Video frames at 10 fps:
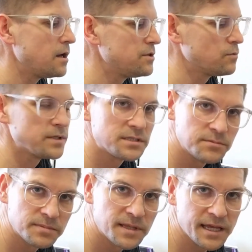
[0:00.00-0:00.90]
There was
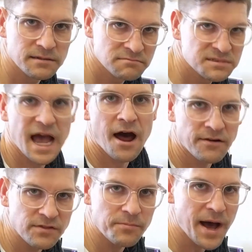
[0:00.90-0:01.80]
some things
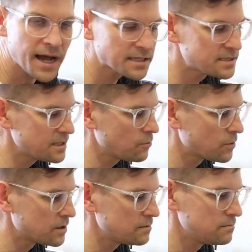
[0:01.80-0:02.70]
out of the box that
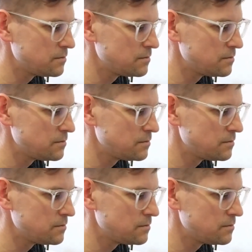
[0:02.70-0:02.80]
weren't